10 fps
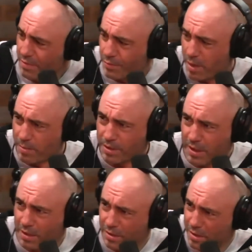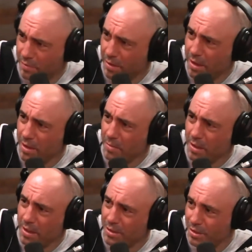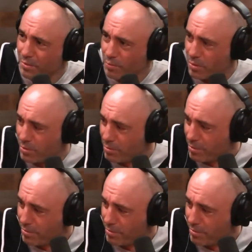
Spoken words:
this rubber dick just sitting right here, man? That's just rude.